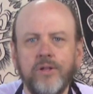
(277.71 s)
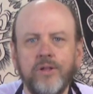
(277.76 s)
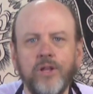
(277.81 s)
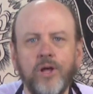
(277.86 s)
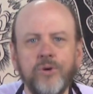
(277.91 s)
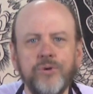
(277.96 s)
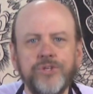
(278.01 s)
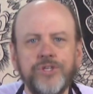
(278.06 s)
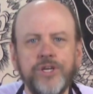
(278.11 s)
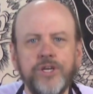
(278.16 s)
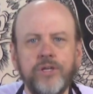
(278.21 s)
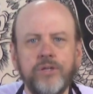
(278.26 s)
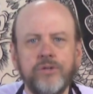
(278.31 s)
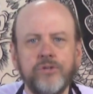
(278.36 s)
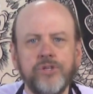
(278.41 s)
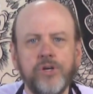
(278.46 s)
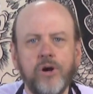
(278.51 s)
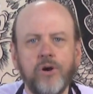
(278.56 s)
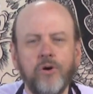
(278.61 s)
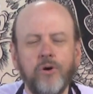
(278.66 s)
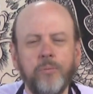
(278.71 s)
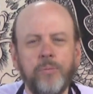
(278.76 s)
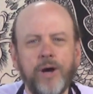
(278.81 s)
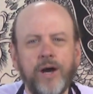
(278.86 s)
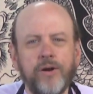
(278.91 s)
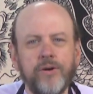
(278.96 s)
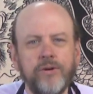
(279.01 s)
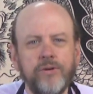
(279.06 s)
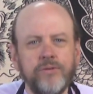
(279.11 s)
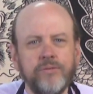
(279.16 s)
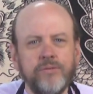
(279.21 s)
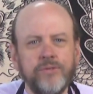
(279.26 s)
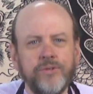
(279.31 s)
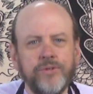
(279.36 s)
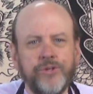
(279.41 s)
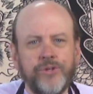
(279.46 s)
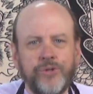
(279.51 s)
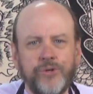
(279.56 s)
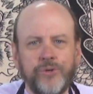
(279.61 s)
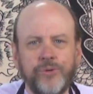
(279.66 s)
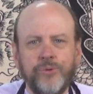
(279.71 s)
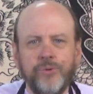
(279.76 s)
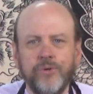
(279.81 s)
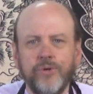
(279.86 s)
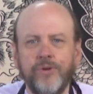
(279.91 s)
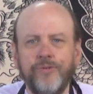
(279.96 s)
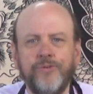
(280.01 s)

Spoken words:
Low scent charcoal powder, 2.